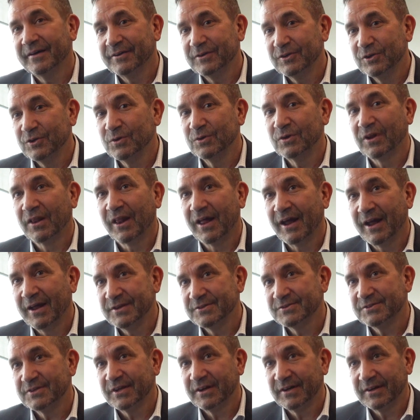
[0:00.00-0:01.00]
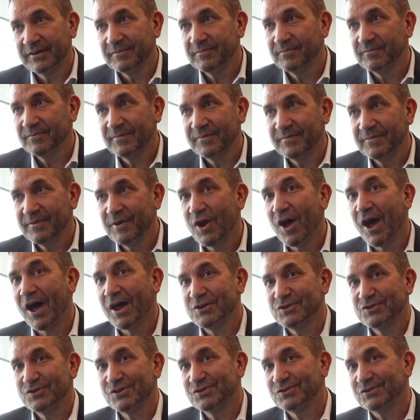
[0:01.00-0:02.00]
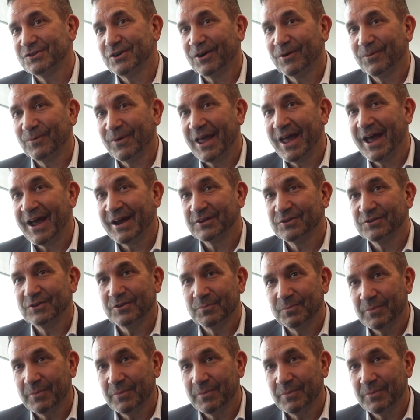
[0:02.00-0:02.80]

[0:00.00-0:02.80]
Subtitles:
utilizing not just our reactor,